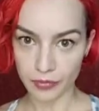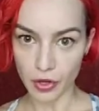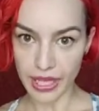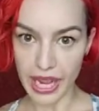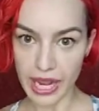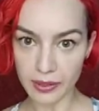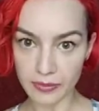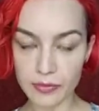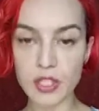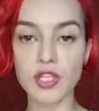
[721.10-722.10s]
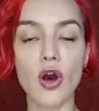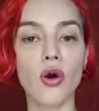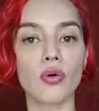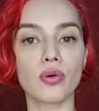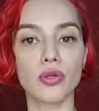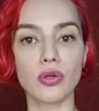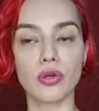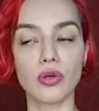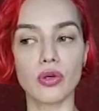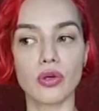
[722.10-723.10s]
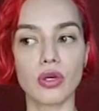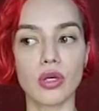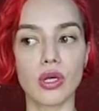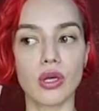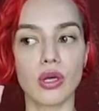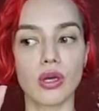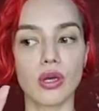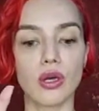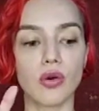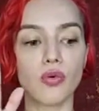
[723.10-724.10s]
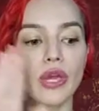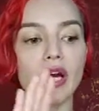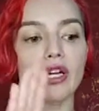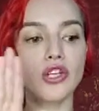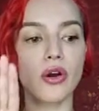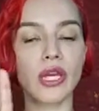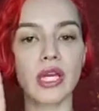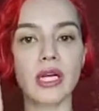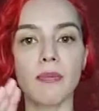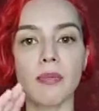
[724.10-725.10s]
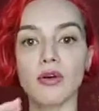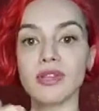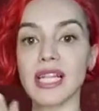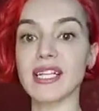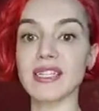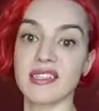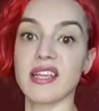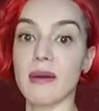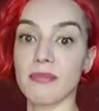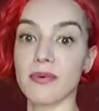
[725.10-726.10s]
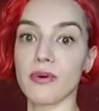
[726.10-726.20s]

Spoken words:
Okay, so we are talking about next step.